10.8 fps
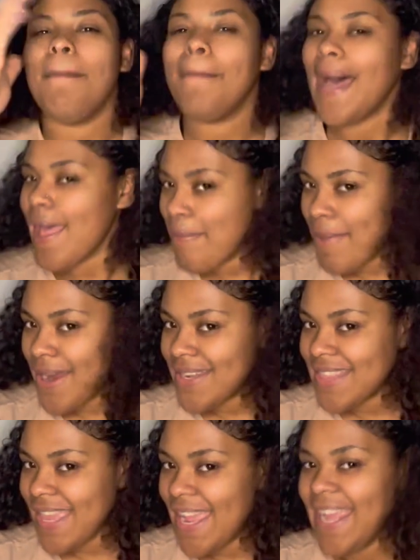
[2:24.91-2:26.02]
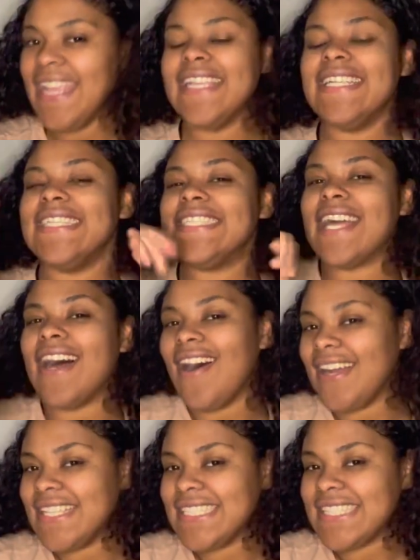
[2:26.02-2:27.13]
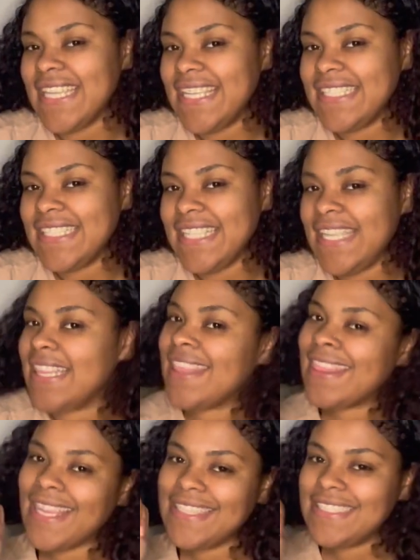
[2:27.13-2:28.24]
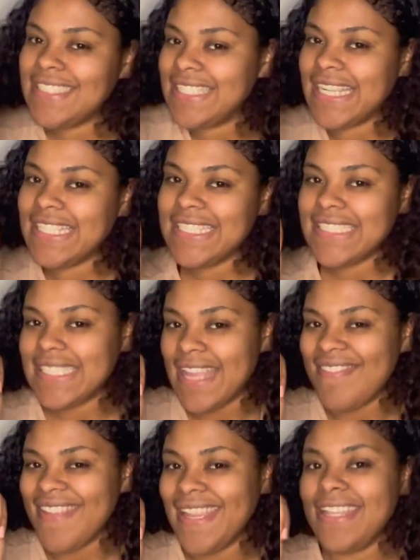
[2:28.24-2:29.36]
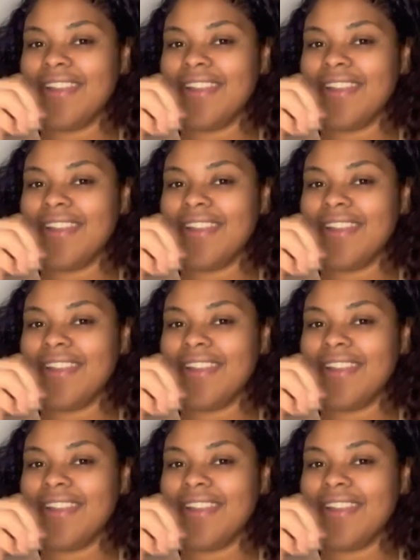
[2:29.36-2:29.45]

My birthday is August 18th, 1997.